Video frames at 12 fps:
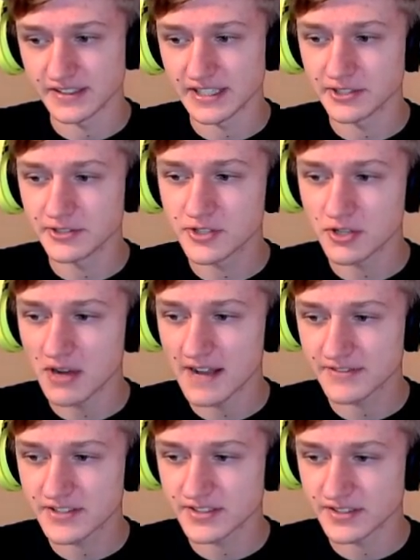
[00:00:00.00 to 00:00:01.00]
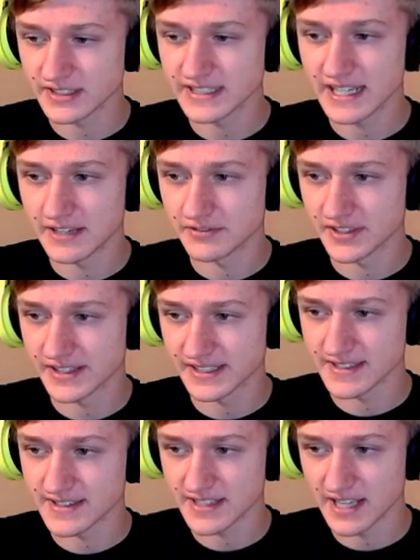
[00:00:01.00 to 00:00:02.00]
Now, you don't have to delete everything
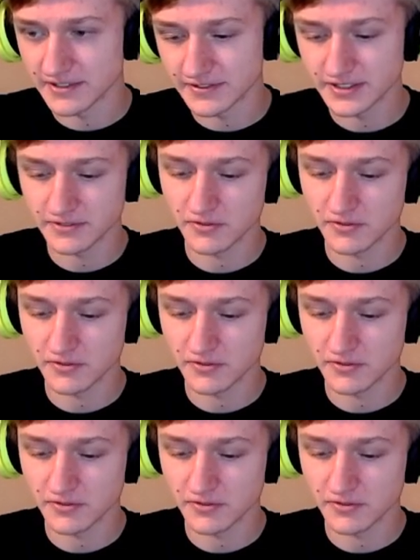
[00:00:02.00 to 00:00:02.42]
inside of it.